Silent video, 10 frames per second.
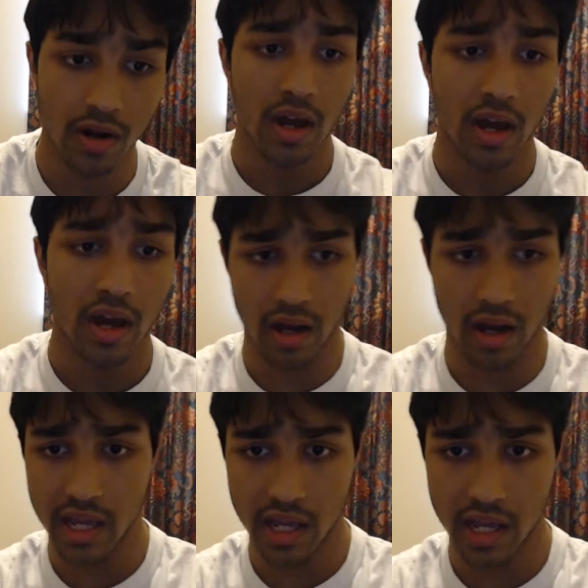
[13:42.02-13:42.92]
I
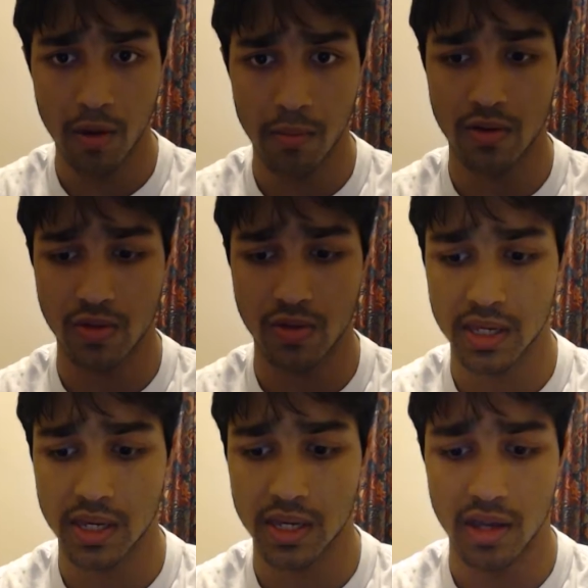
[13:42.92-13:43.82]
care about Jessica,
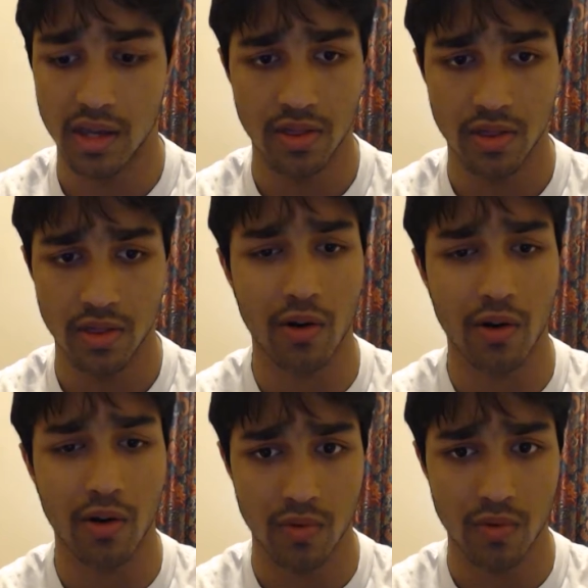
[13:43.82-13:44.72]
even though I don't
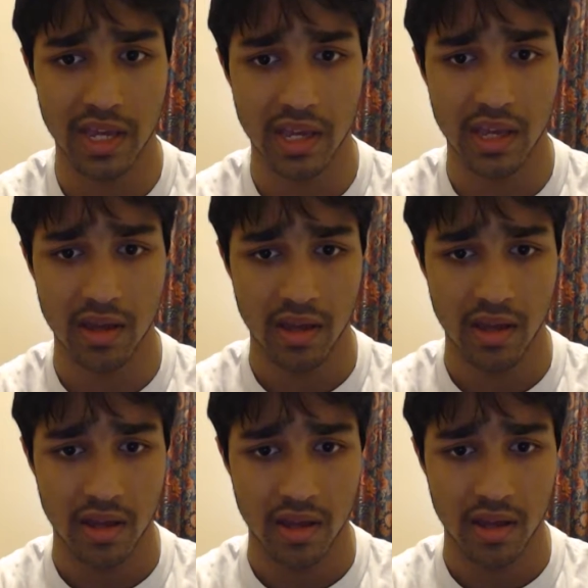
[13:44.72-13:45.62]
really
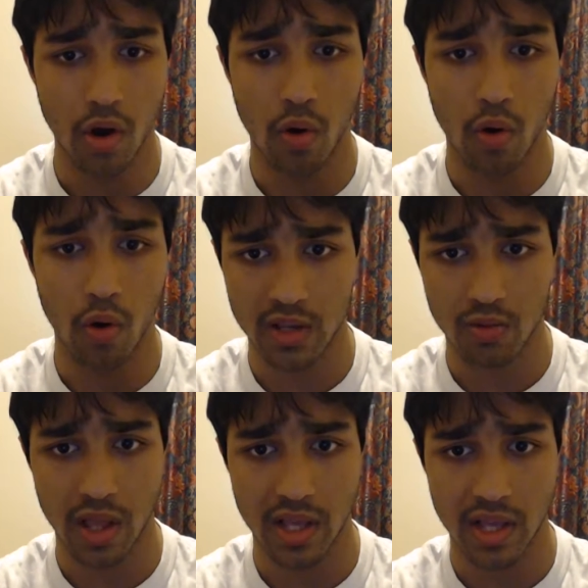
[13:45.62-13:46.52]
know her as well as
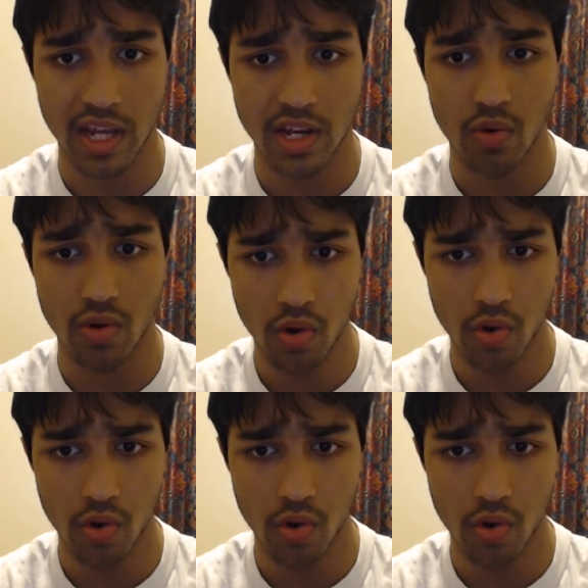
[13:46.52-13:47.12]
I know you.